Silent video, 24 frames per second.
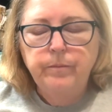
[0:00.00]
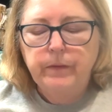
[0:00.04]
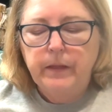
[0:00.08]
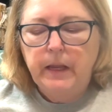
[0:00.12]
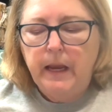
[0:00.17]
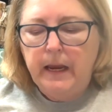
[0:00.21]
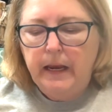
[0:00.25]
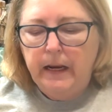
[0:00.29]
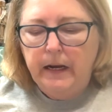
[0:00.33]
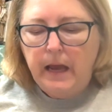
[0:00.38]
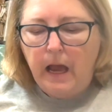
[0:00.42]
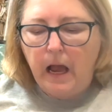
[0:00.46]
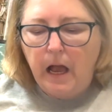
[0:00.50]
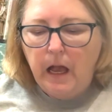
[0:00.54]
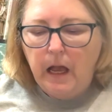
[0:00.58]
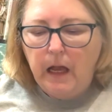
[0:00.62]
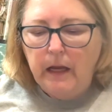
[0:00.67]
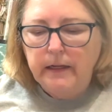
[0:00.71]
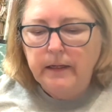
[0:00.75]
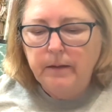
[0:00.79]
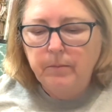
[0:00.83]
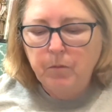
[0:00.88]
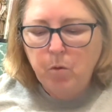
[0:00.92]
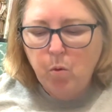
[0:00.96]
and I
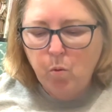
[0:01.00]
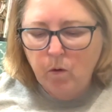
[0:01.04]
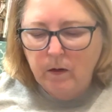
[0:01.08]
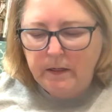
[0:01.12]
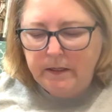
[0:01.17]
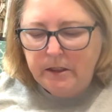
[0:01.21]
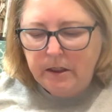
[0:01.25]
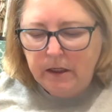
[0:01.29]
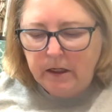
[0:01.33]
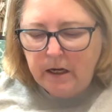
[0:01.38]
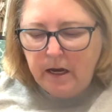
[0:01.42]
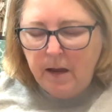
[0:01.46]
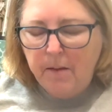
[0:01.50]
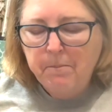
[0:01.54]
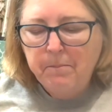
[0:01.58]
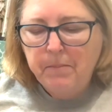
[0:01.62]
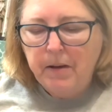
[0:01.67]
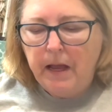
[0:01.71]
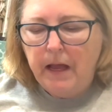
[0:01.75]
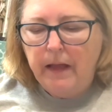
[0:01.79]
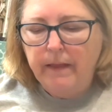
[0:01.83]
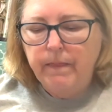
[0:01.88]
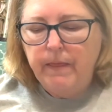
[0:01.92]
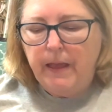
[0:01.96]
am going to
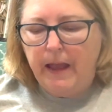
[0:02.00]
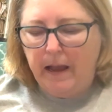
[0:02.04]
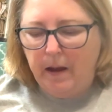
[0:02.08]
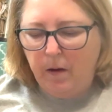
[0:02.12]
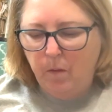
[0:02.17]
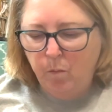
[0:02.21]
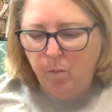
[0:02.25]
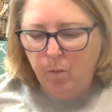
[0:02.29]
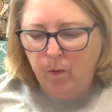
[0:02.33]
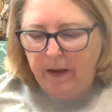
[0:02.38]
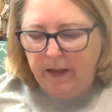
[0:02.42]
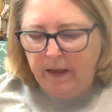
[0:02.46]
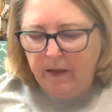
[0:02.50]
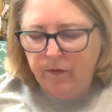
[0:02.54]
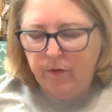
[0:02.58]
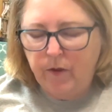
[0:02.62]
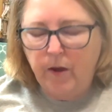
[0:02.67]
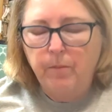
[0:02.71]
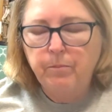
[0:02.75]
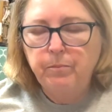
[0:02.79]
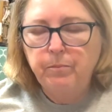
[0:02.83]
combine that with